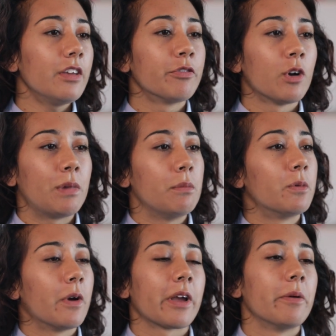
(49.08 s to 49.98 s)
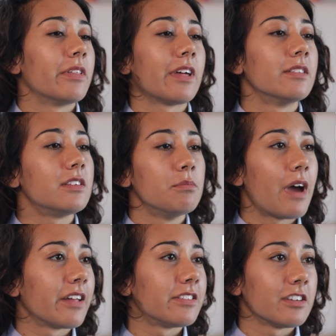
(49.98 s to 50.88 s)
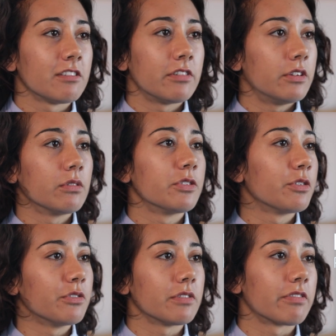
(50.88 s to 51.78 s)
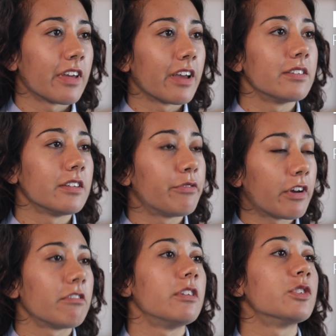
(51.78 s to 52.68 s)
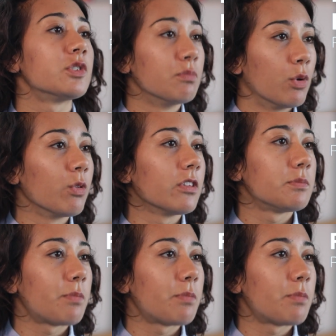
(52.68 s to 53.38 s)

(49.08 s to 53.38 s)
You've got people working with antimatter and all sorts of things in a very small